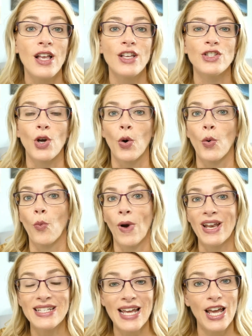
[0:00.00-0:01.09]
So
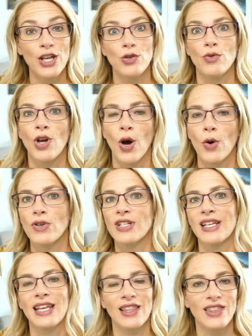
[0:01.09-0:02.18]
one day you go to
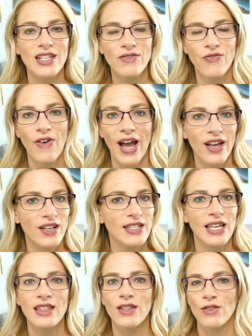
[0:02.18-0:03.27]
get these files,
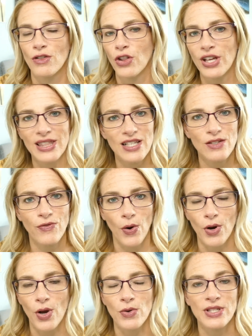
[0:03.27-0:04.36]
look at these
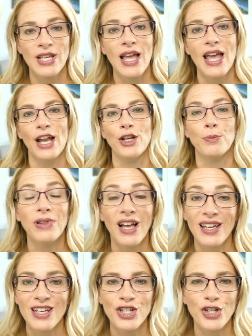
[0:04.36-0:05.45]
photos, and you plug
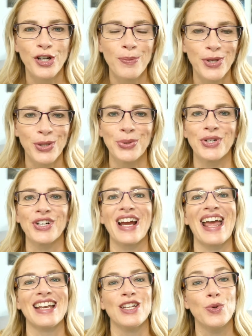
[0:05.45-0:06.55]
it into your computer
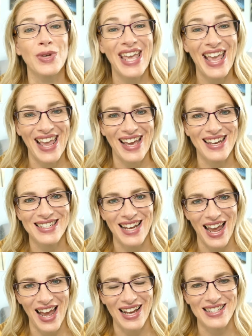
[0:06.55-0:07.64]
and you can't
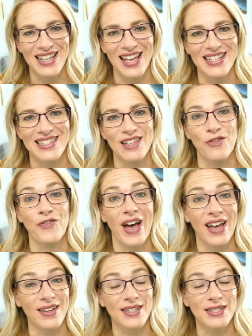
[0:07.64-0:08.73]
access the
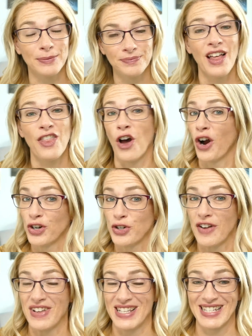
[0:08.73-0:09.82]
files. The hard
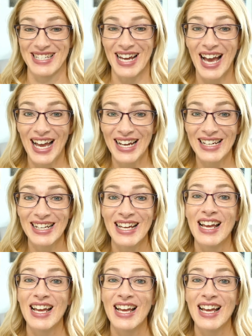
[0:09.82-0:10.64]
drive has died.